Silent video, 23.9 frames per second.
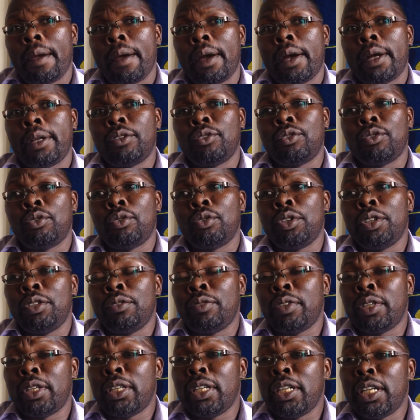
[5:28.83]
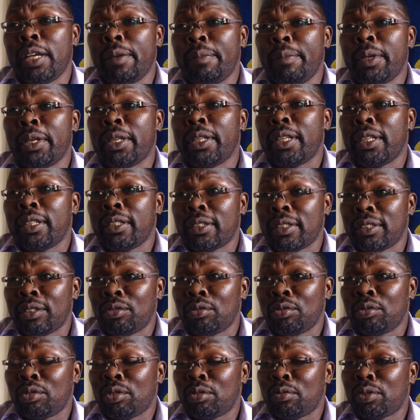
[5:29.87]
And so even naming the
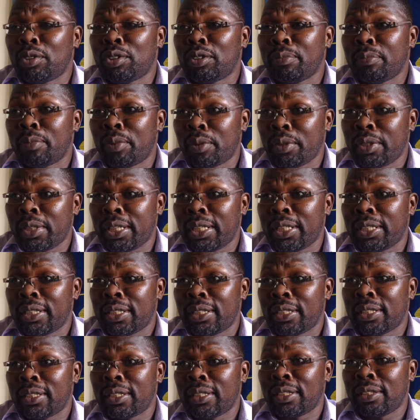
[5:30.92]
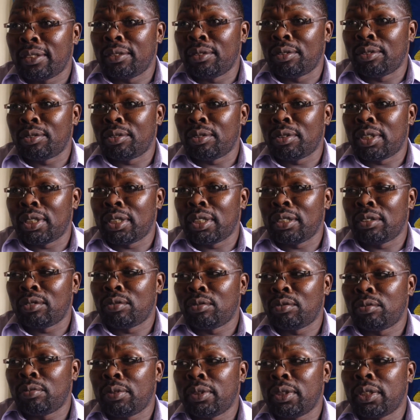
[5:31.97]
institution was important, you know, so that it
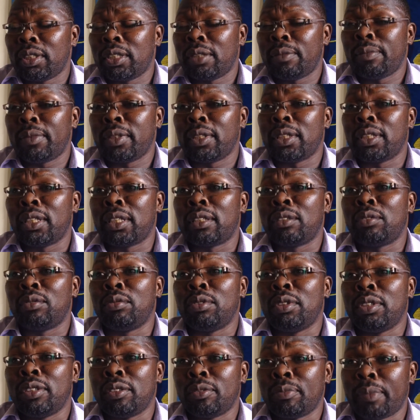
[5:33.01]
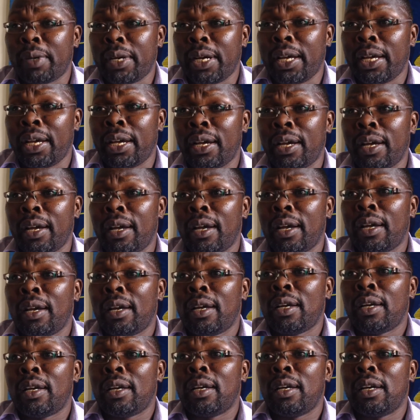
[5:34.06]
could be something that could inspire
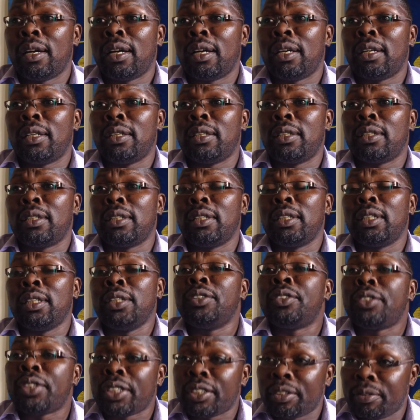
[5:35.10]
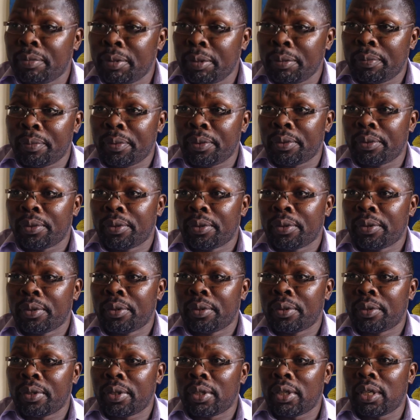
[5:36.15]
and interest people
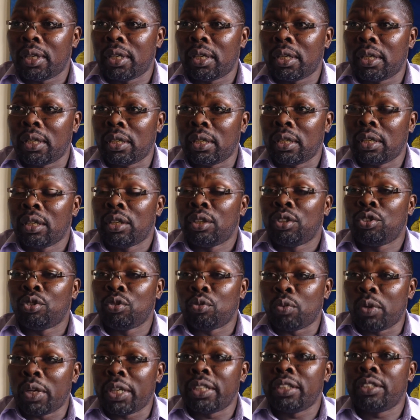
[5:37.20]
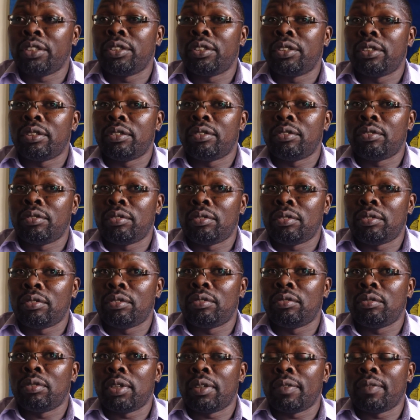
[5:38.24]
to want
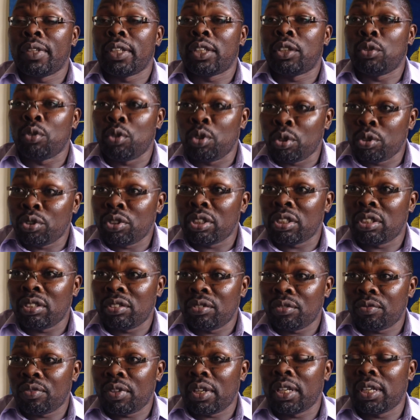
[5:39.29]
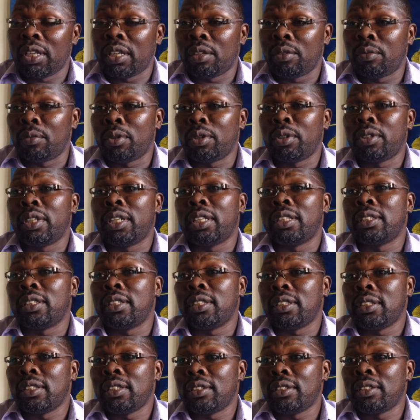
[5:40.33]
to have the curiosity to find out what does
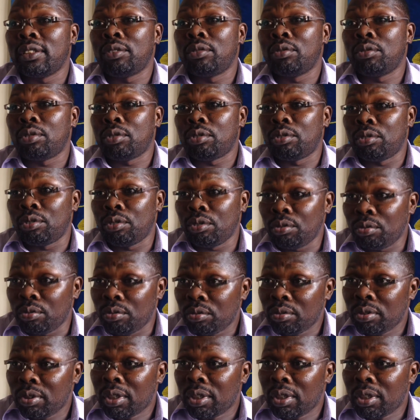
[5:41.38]
this institution do.